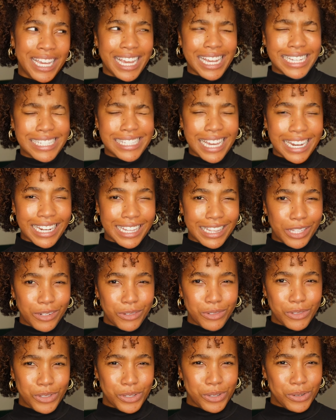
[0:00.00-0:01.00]
is that a
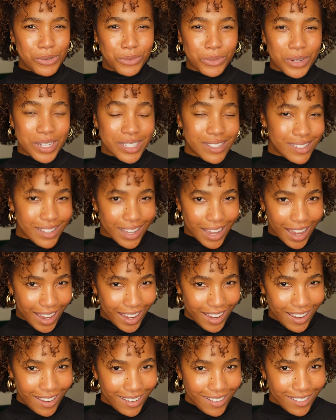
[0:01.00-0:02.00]
little too
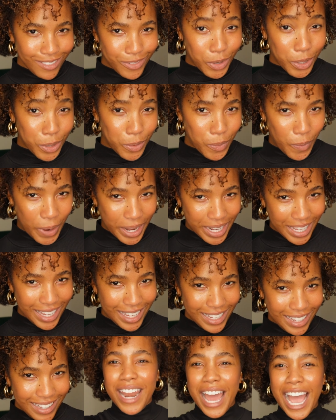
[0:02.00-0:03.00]
risque for a
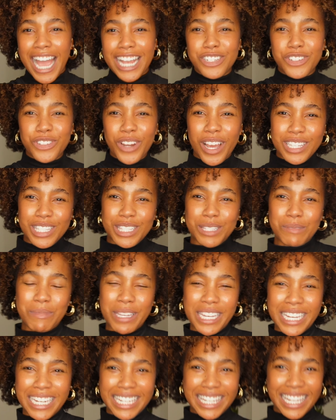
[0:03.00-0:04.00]
wedding? I just
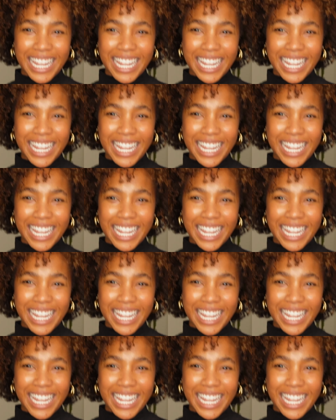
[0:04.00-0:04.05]
mean